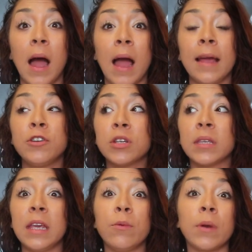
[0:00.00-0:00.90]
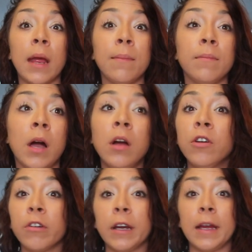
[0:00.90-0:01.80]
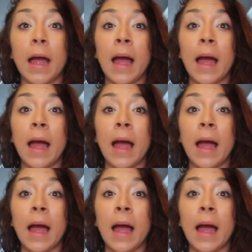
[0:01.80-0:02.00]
I just eat when I'm hungry.